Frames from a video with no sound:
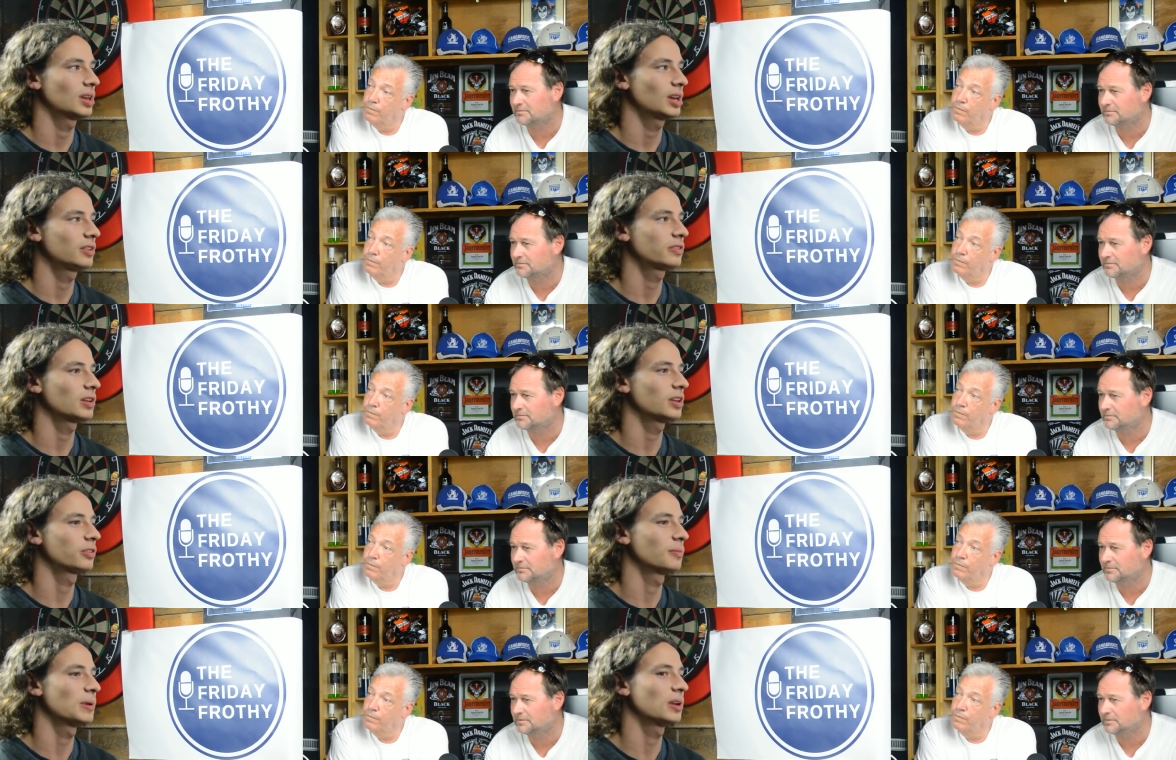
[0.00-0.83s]
Speaker 1: It's
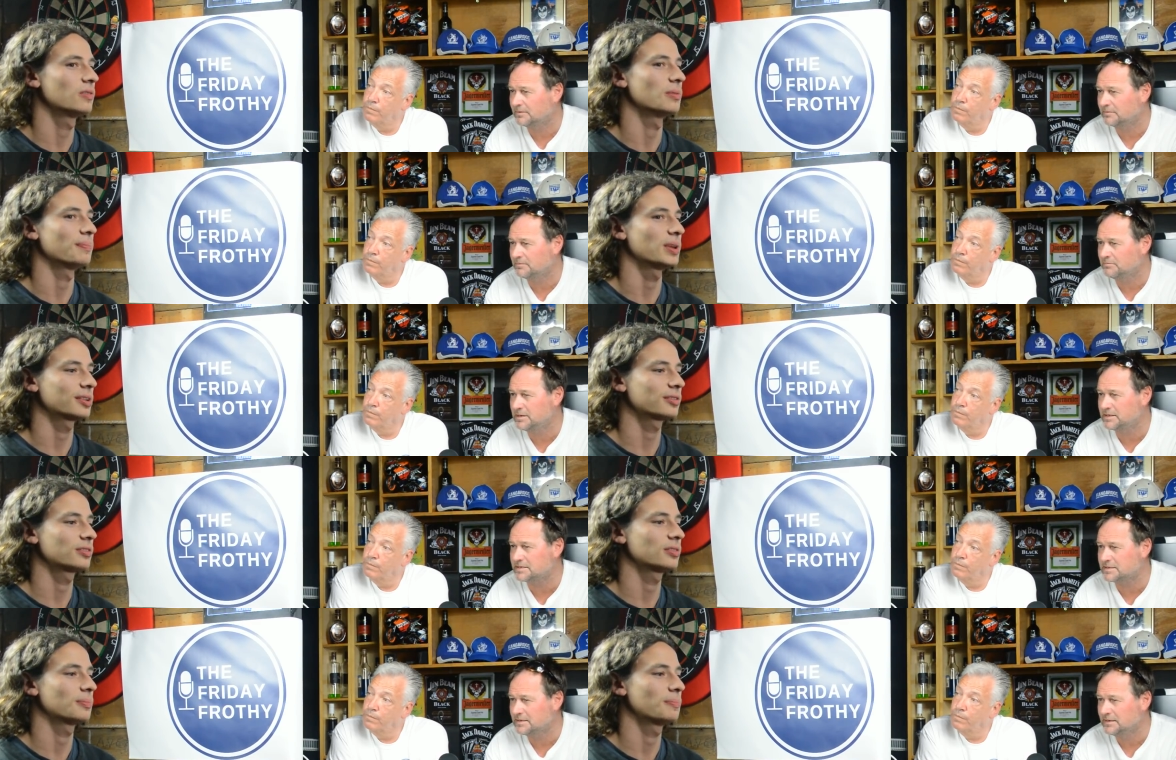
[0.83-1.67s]
it's a bit of a mix,
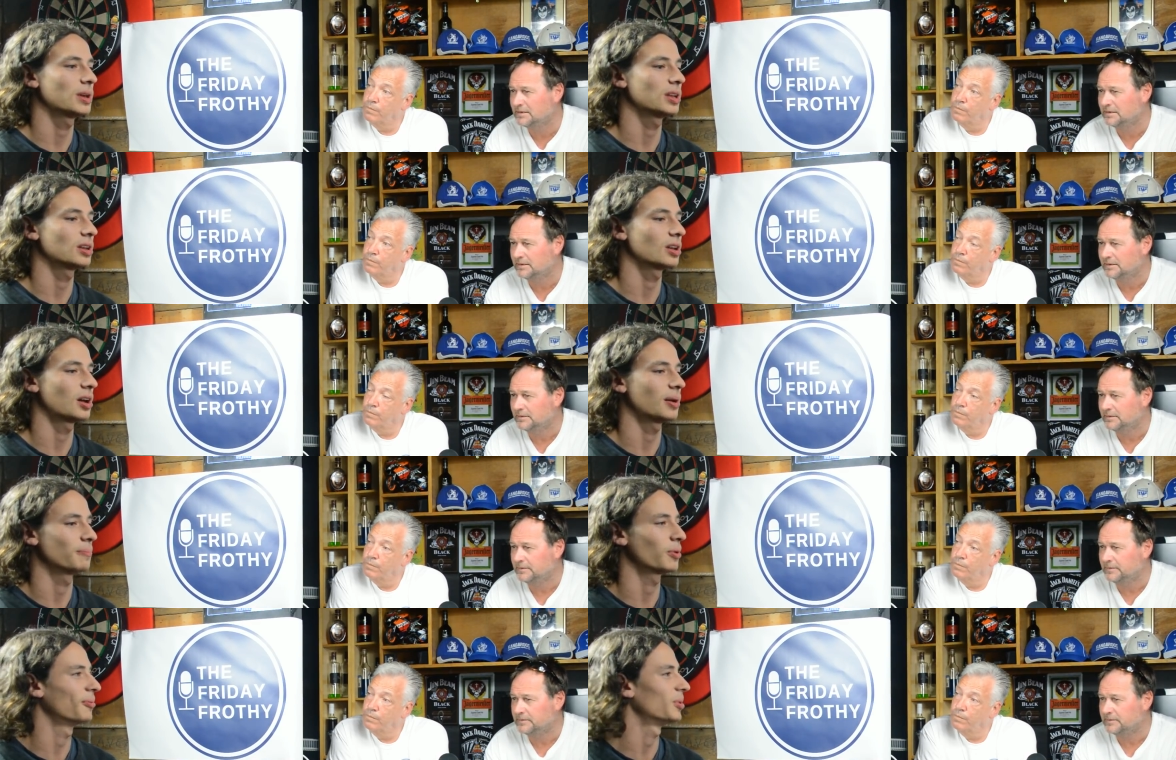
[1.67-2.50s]
mix? but
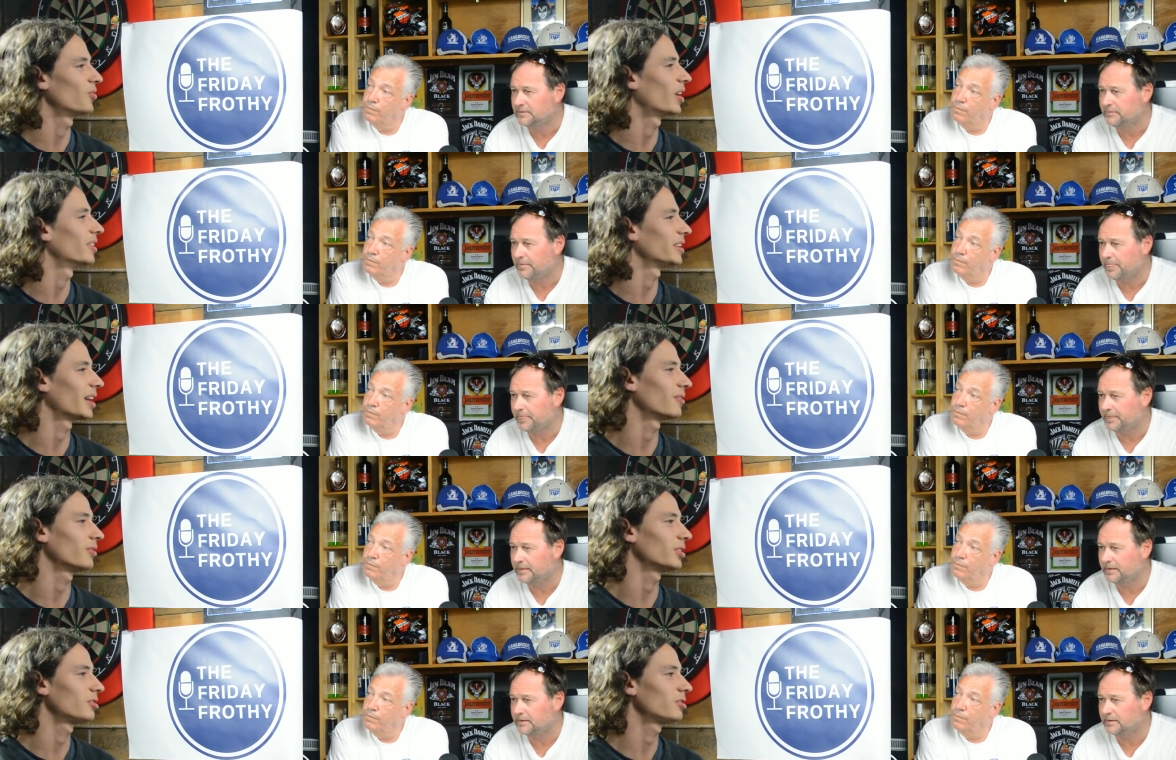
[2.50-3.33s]
I'm probably around the
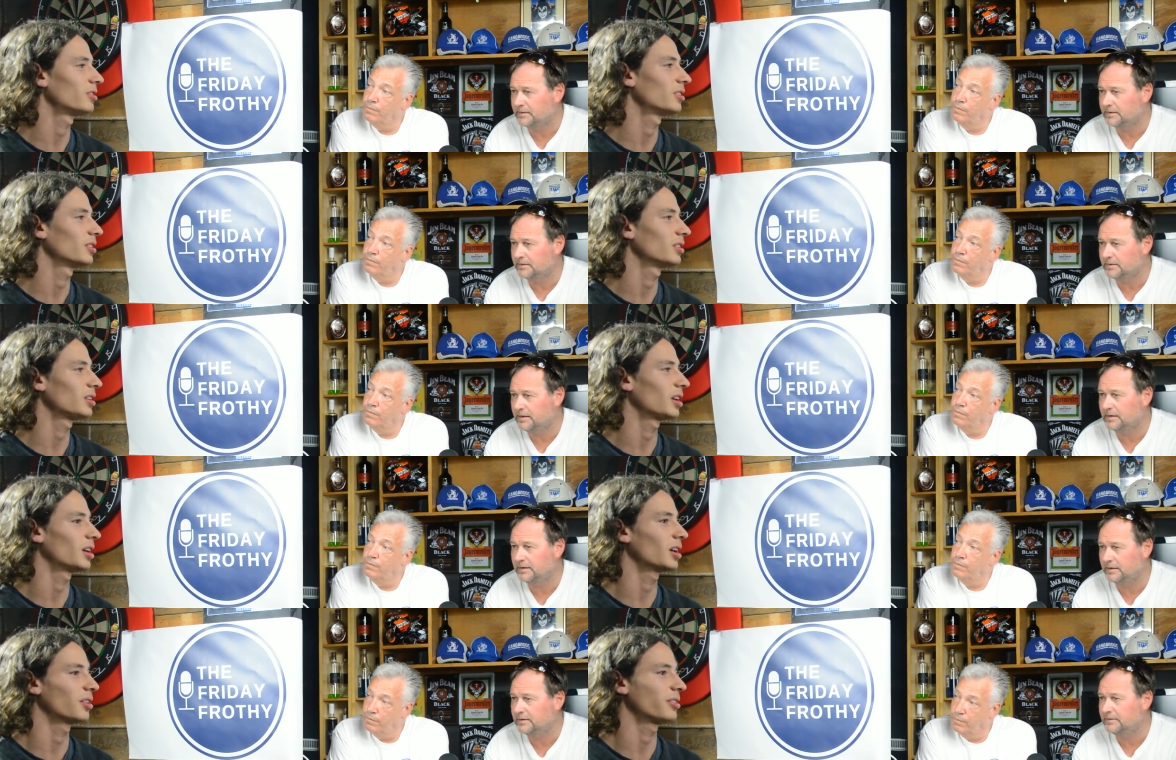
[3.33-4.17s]
average.
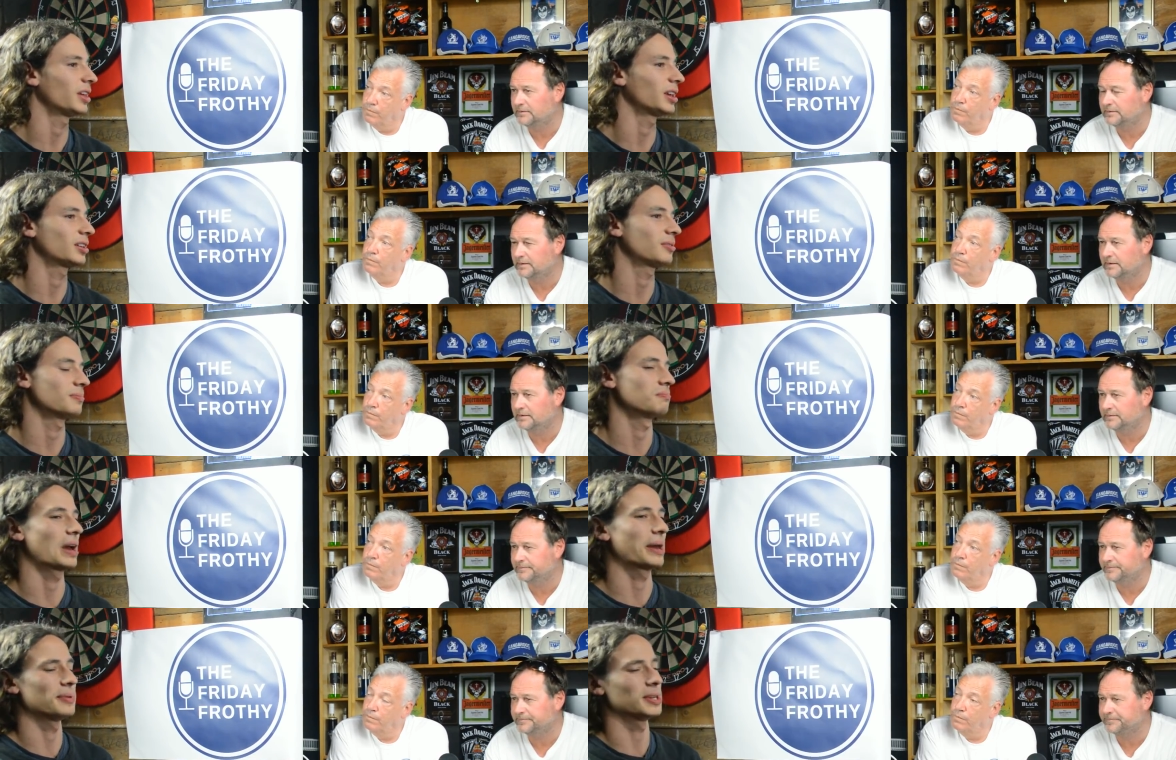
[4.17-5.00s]
Yeah, I think
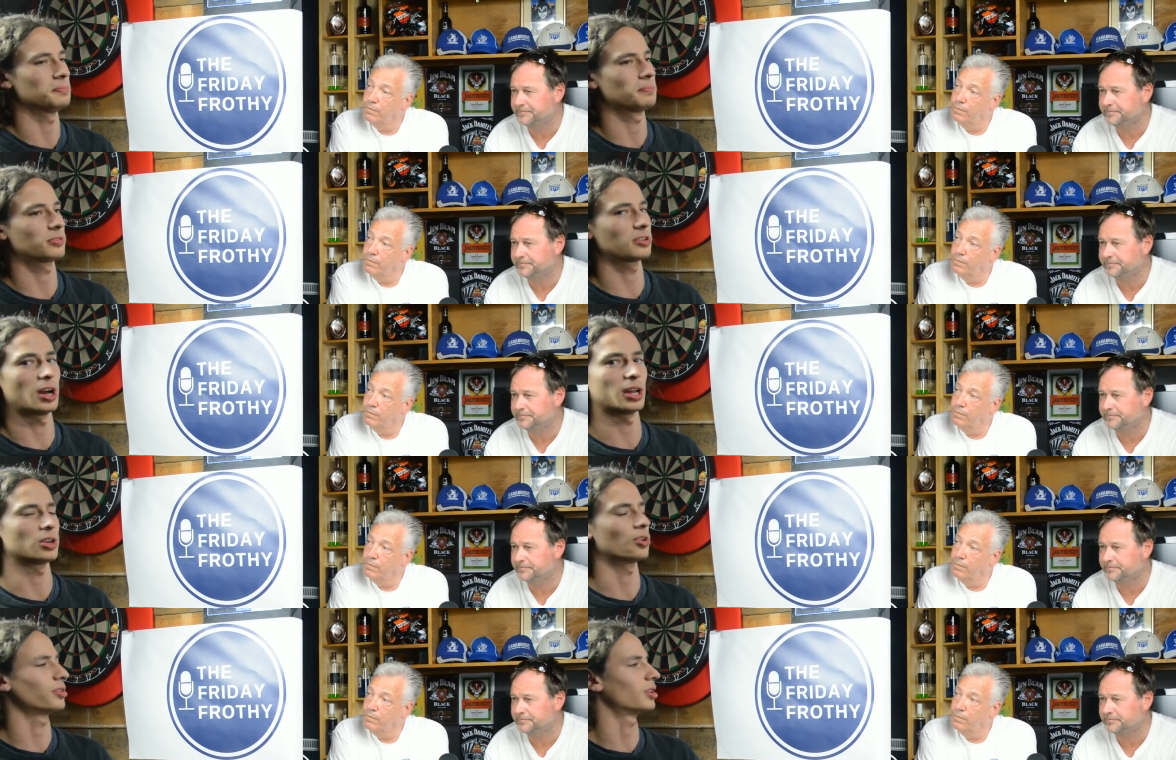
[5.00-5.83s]
maybe
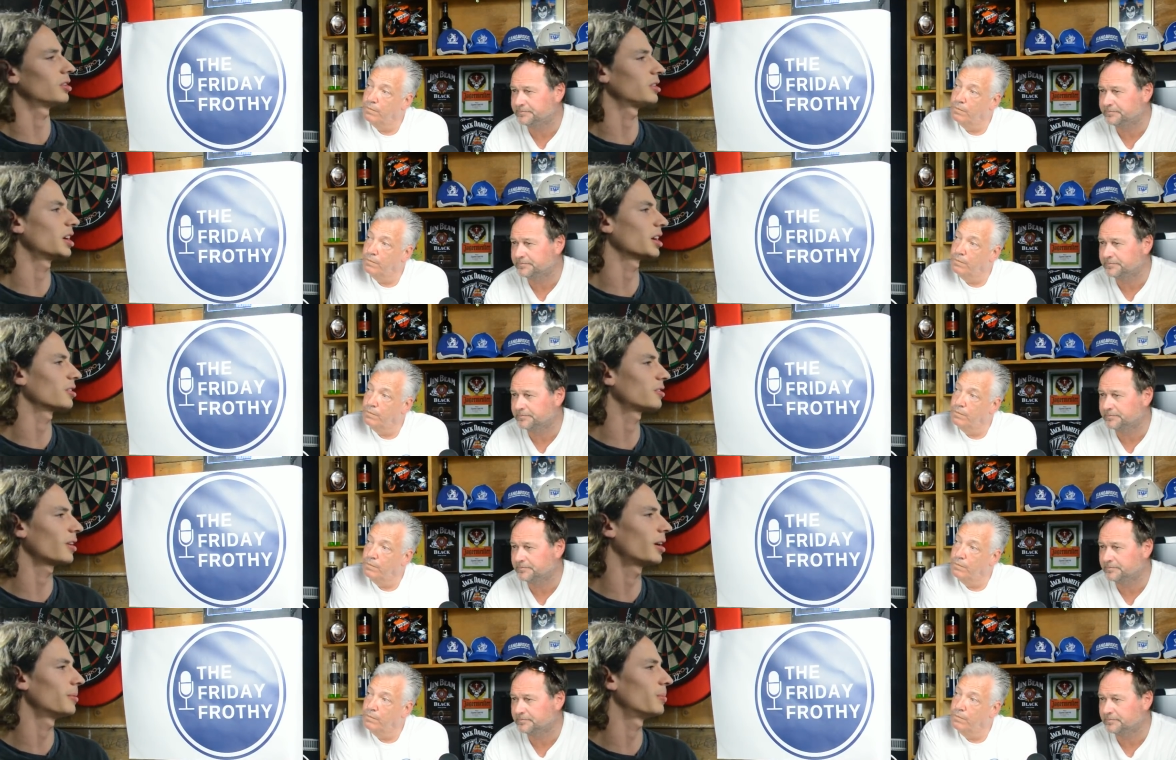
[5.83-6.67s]
slightly on the younger
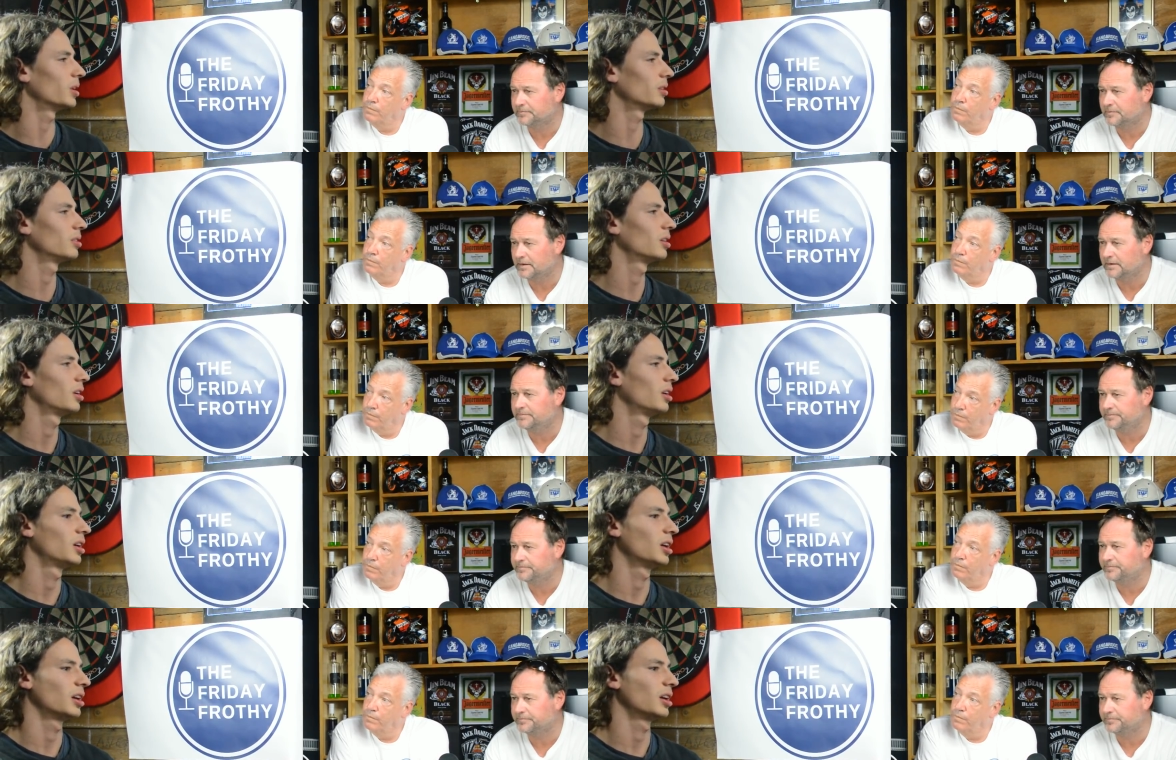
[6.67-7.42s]
side, but yeah